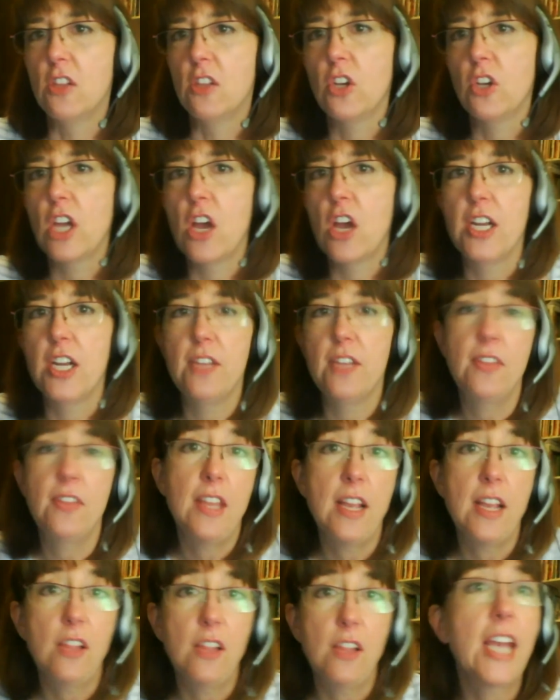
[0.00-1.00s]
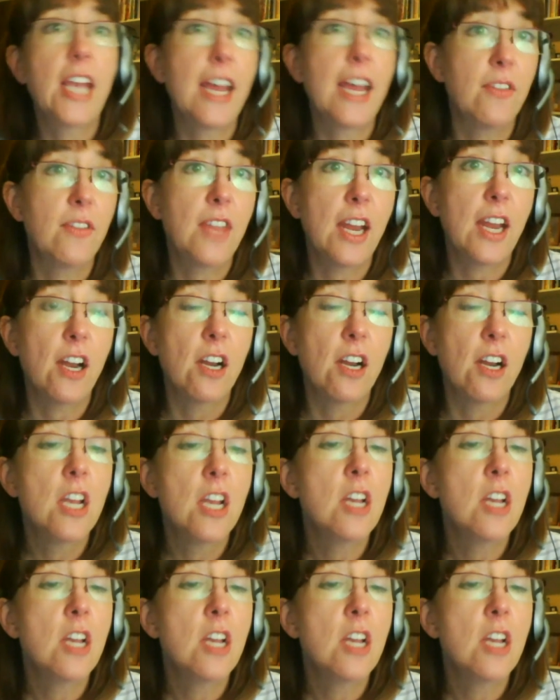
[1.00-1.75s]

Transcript: look at it there.